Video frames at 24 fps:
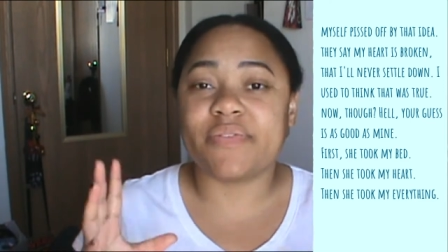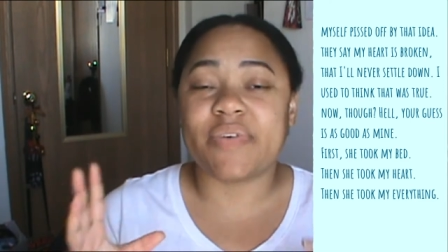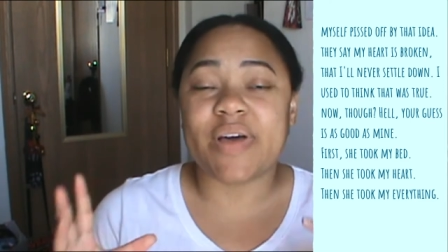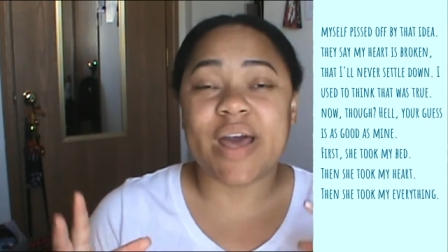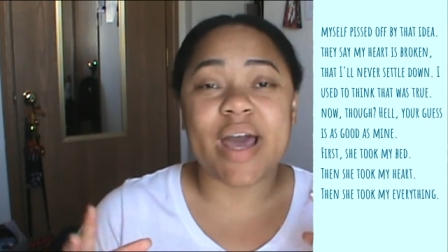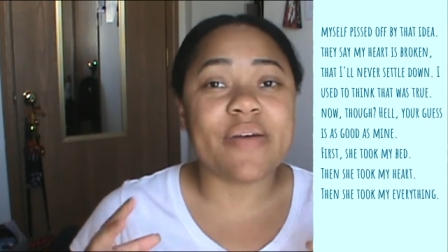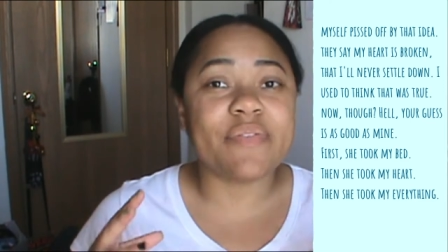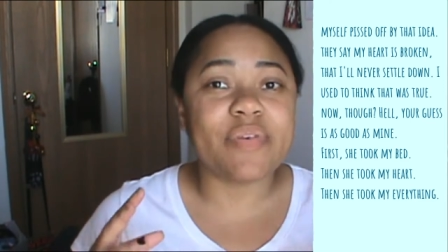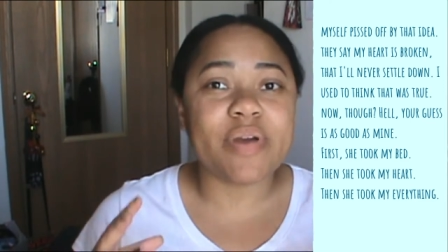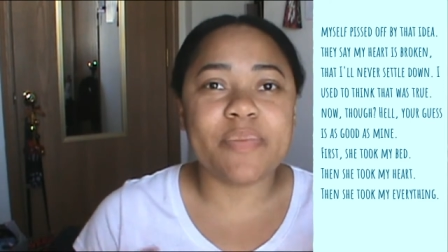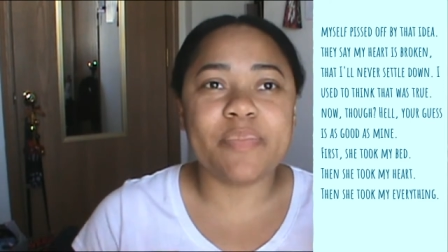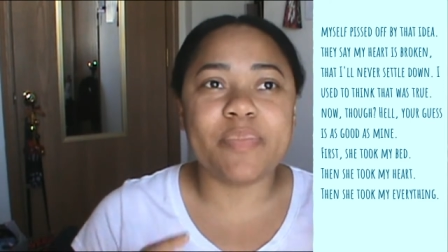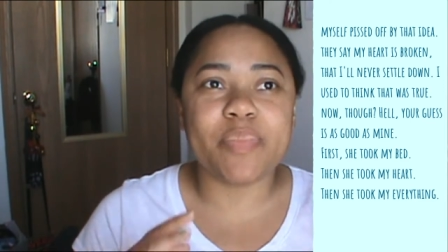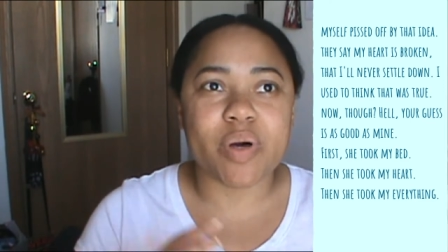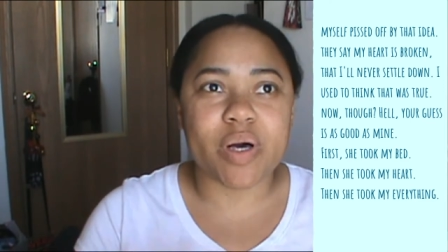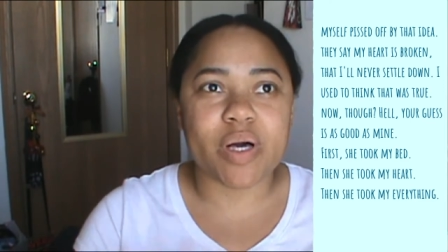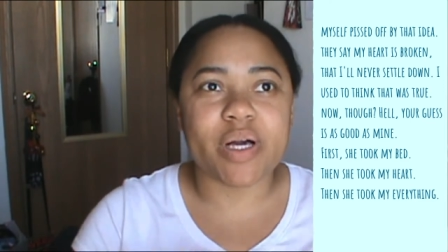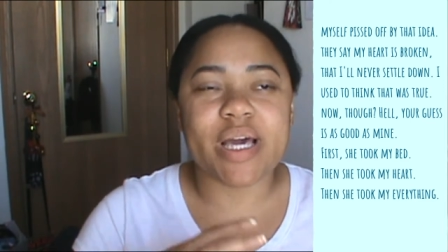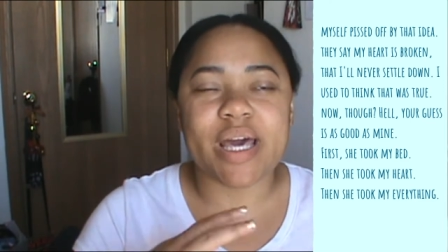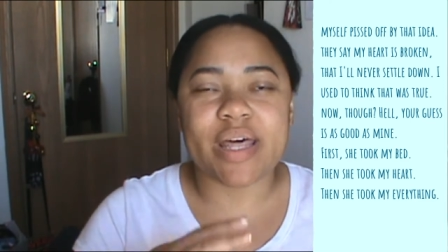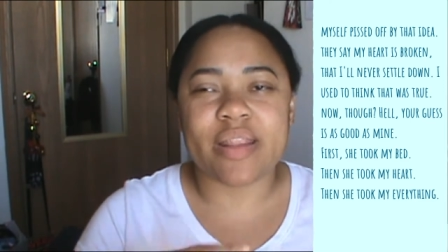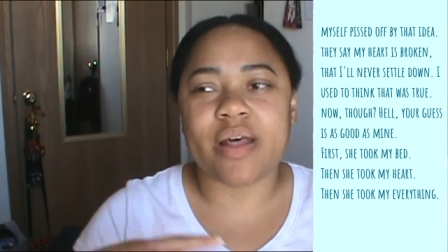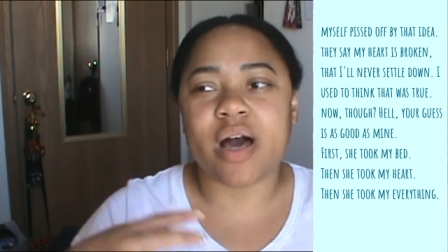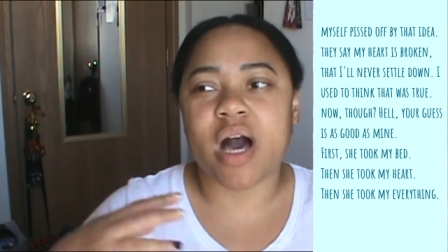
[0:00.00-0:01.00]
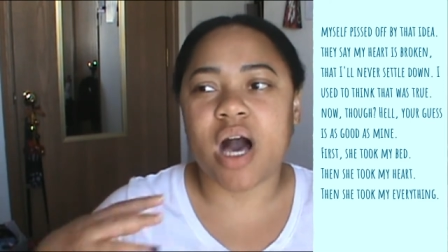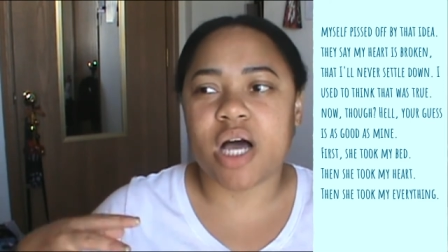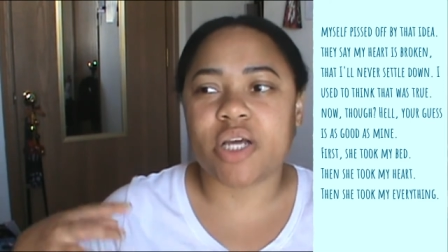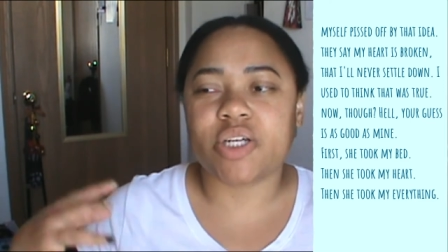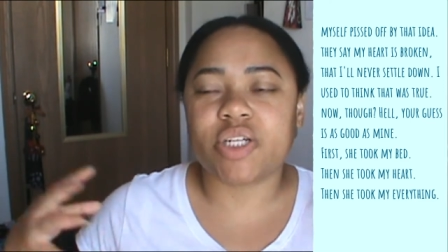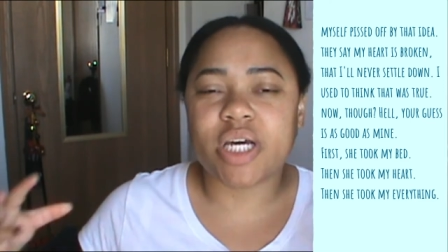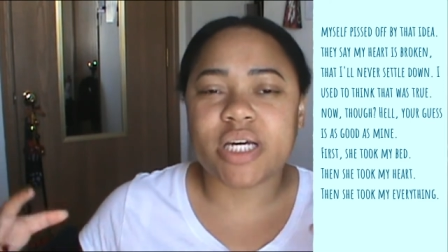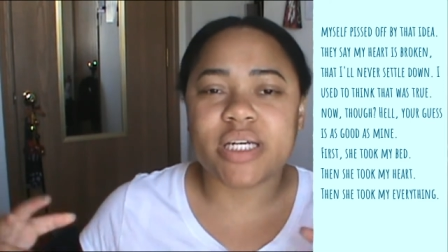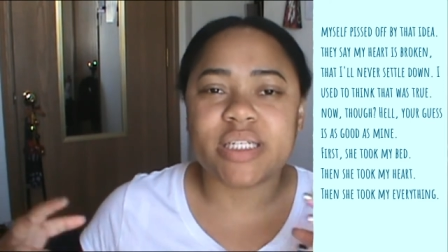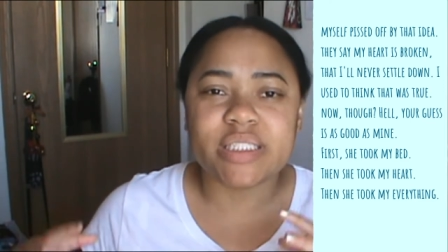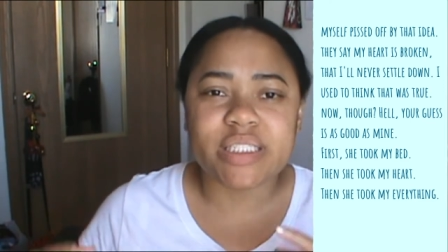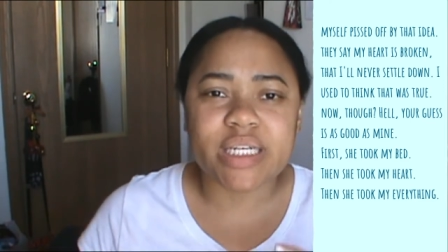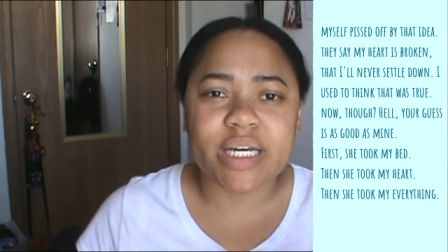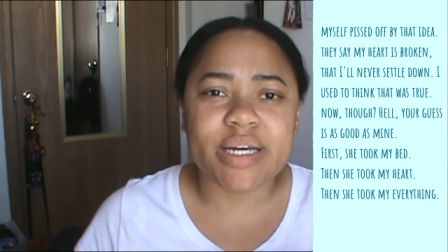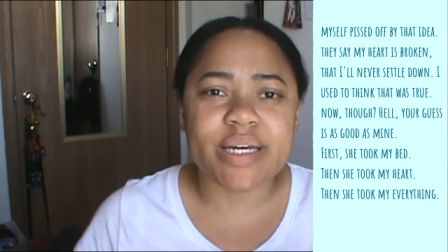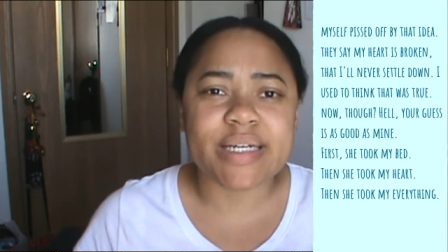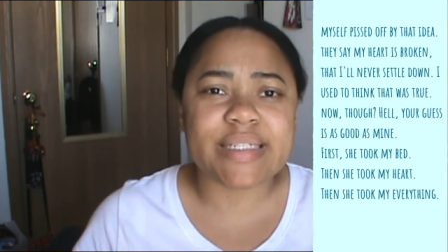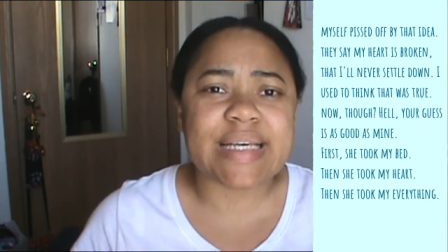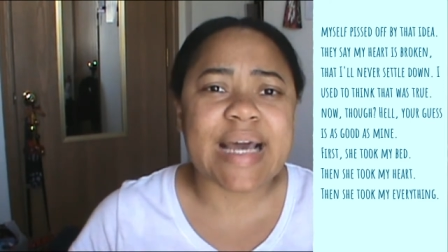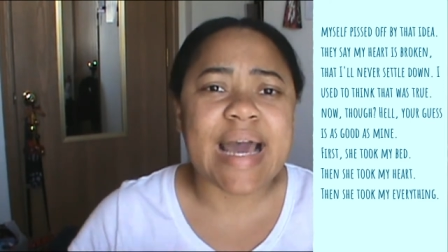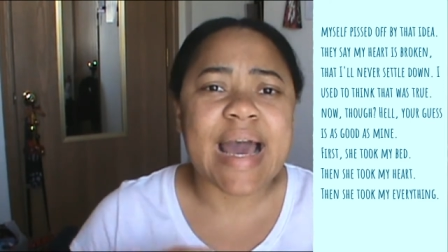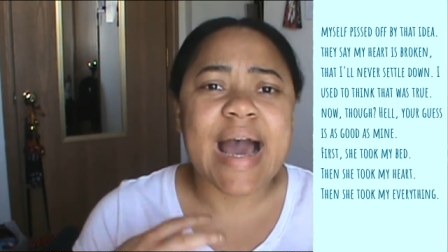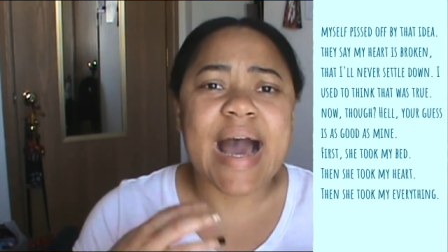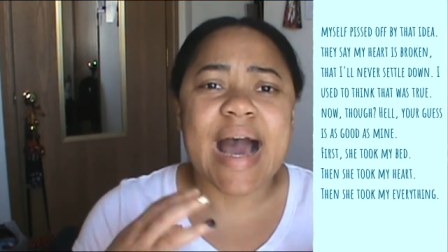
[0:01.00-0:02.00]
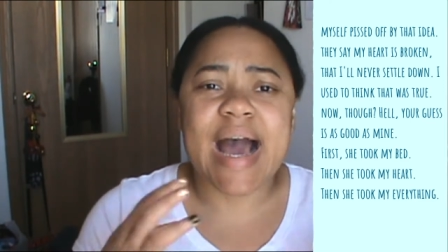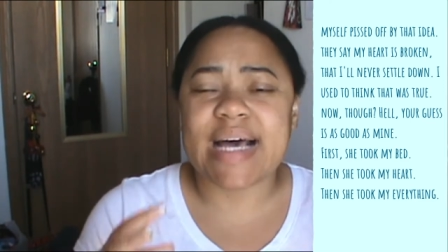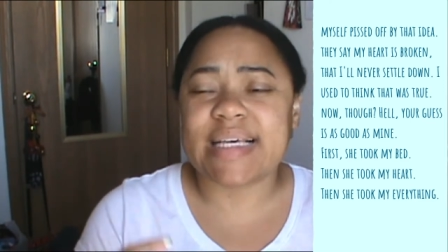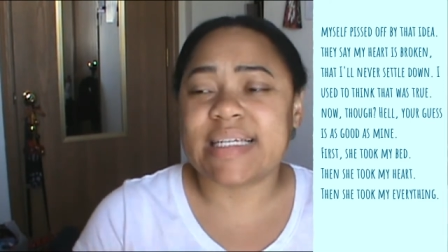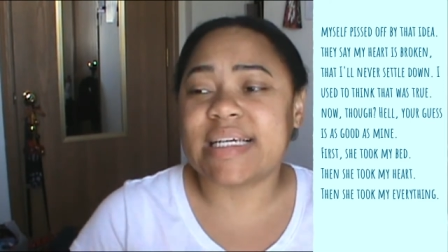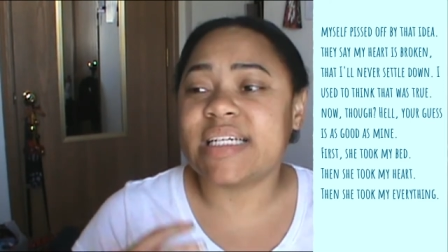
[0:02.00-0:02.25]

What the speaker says: Every book in the Hot Jocks series has